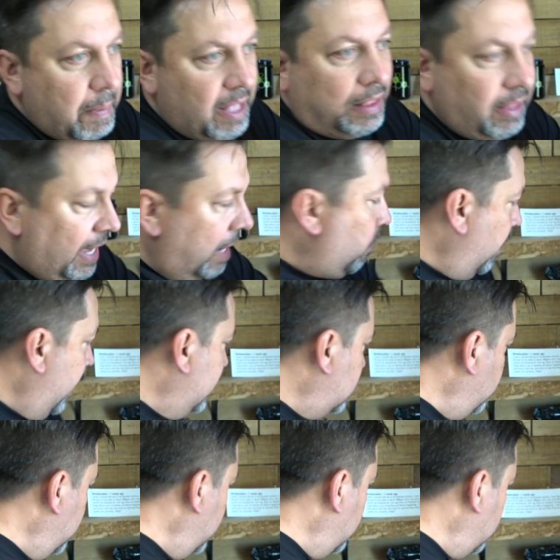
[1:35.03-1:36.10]
And
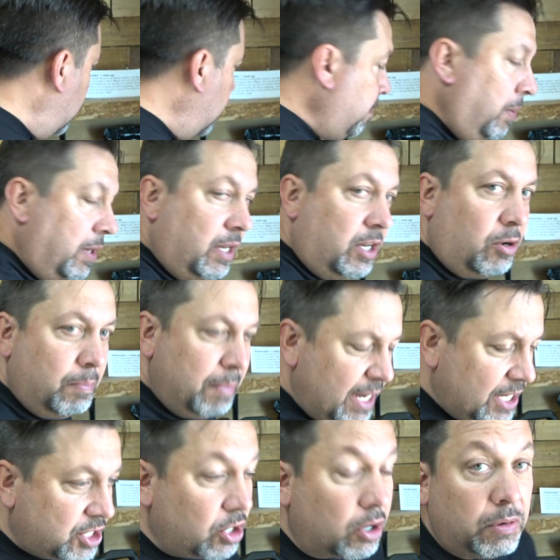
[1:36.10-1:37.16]
likewise, when you're uh, putting your
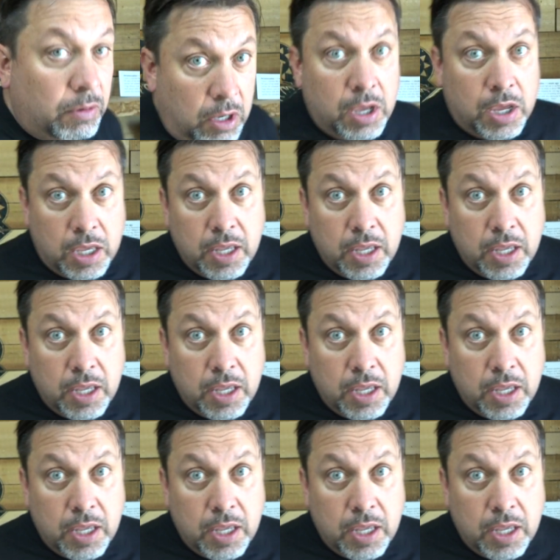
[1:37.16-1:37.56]
mixture,